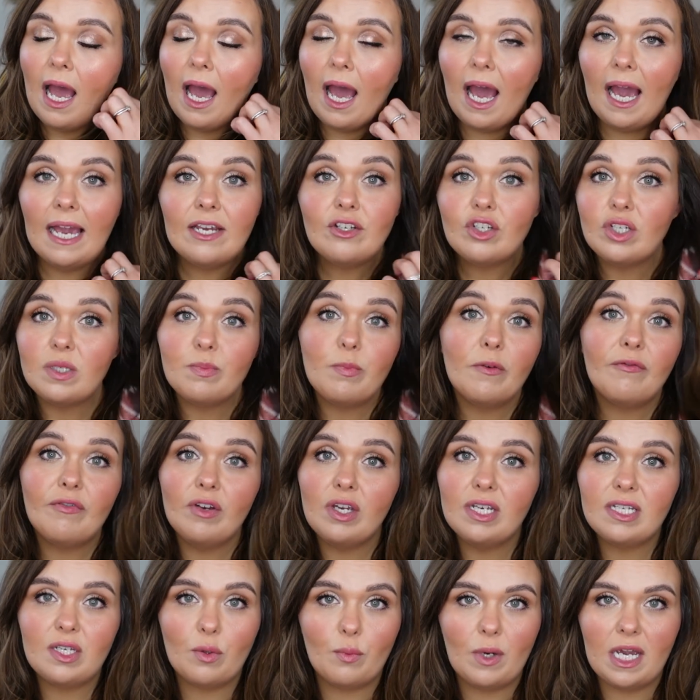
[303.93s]
I just
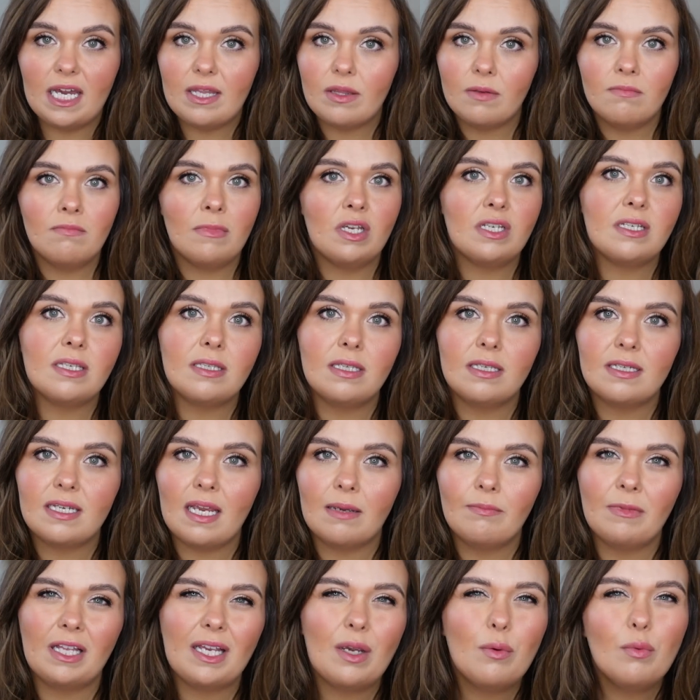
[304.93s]
prefer to wear them most of the
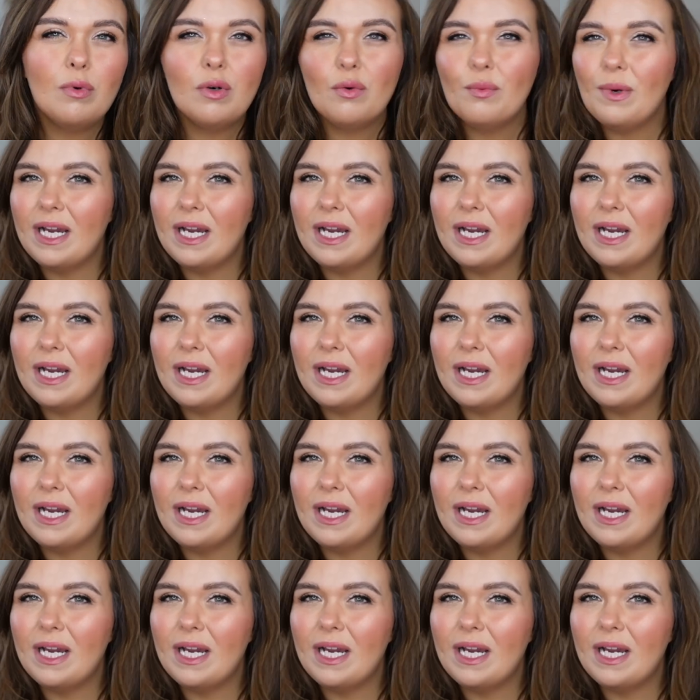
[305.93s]
time like I will